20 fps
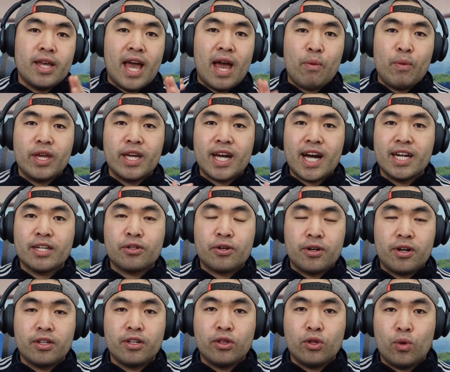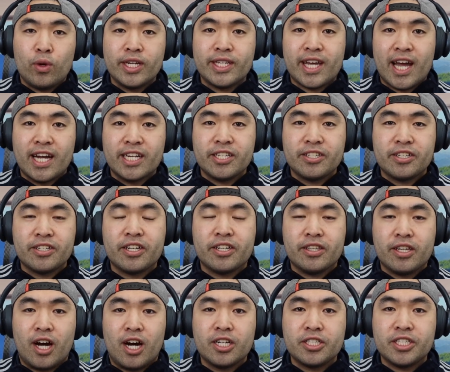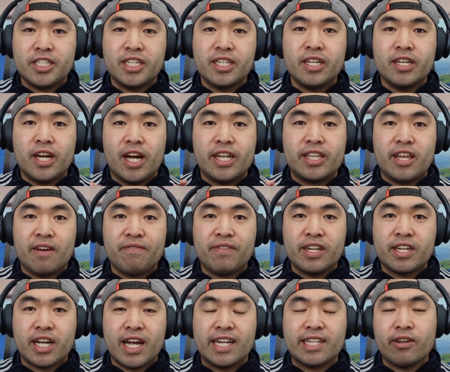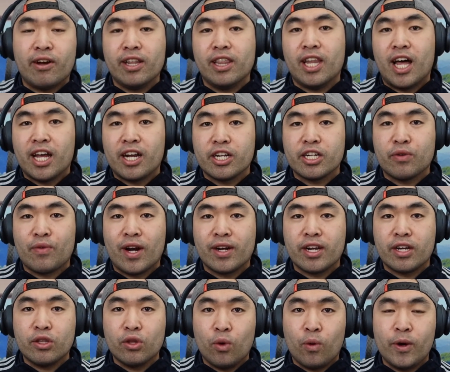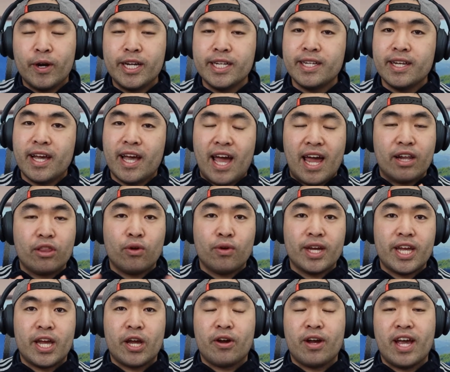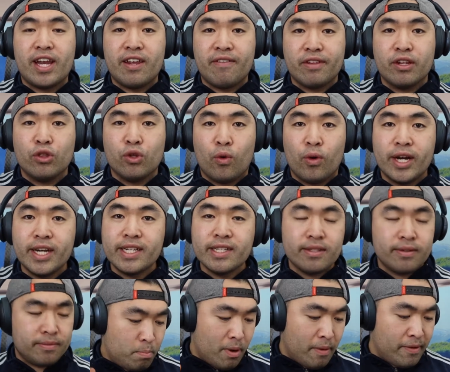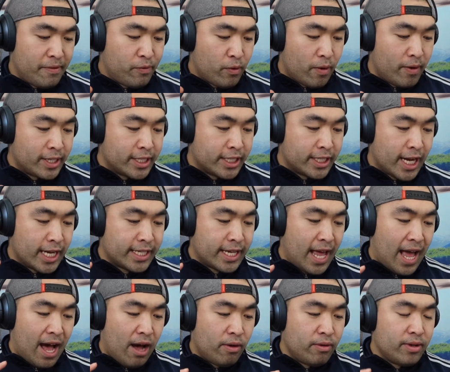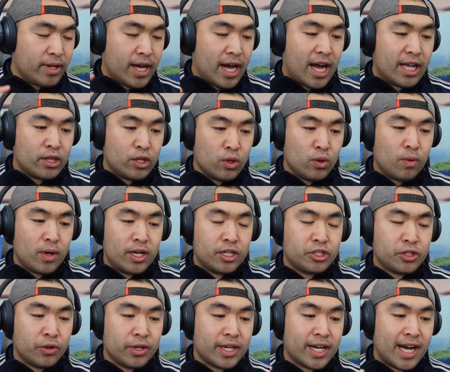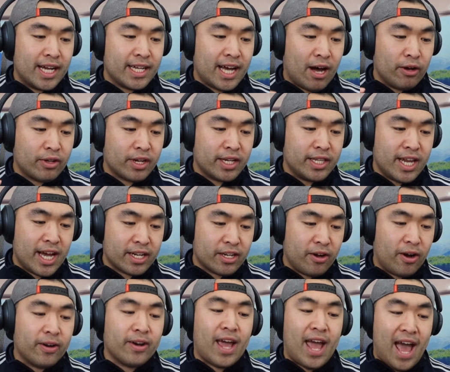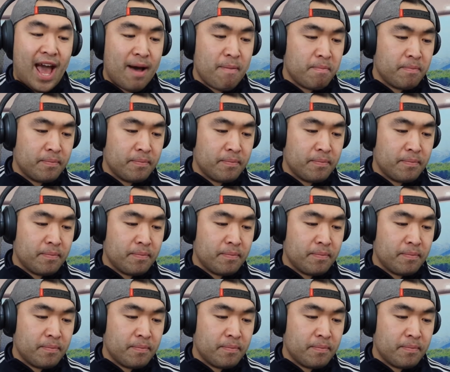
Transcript: And when you guys turn on the noise cancellation technology, it definitely cancels a lot of surrounding noise and I don't hear any of the noise. But before I actually test it out, I do want to show you guys how to connect it on the app.